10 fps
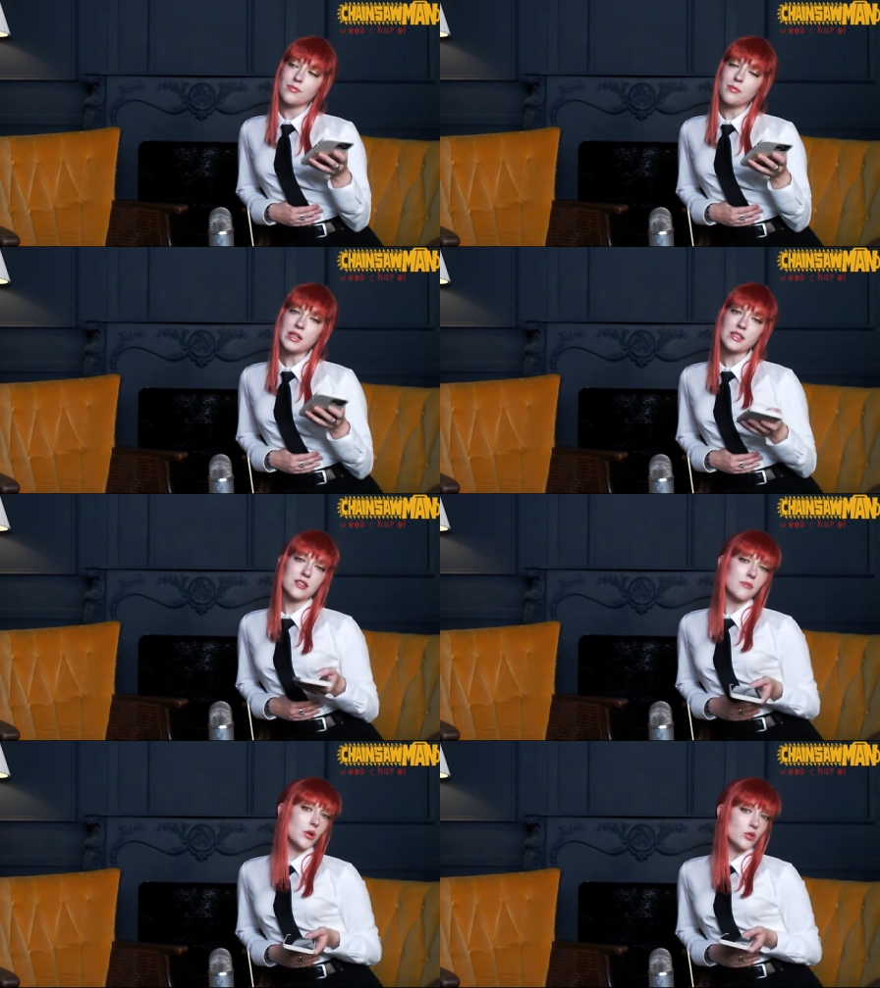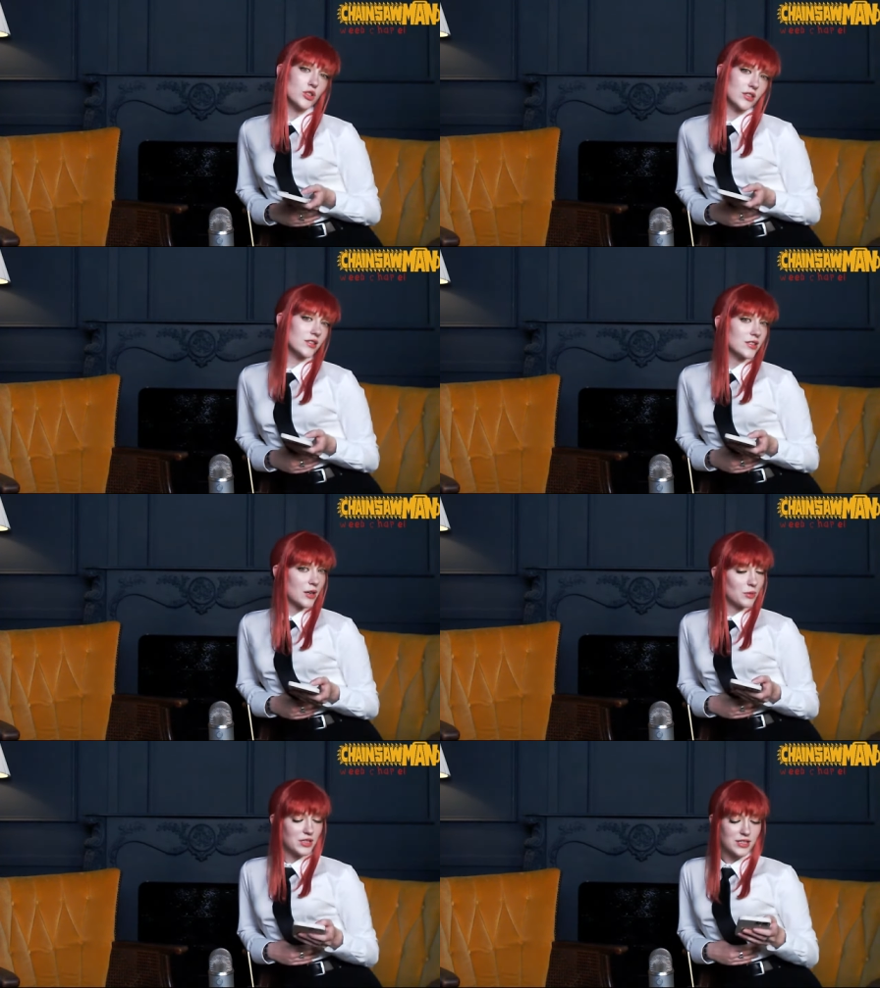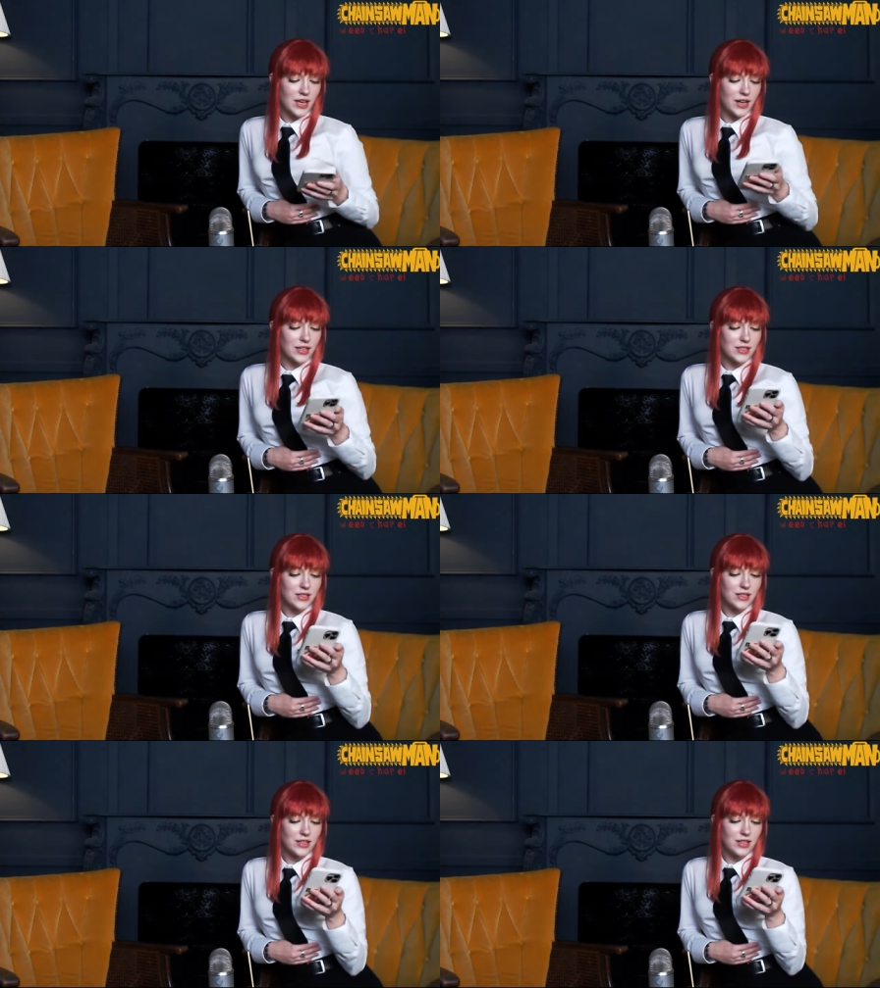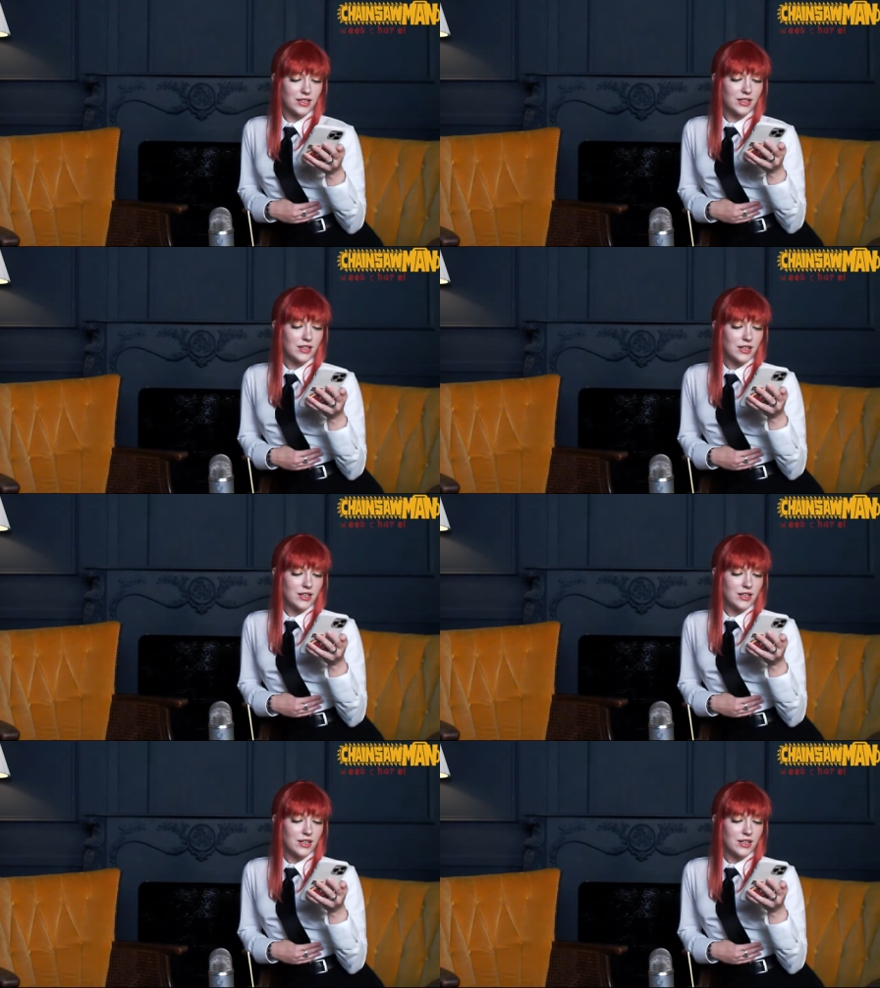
Mixed emotions, I would say, is a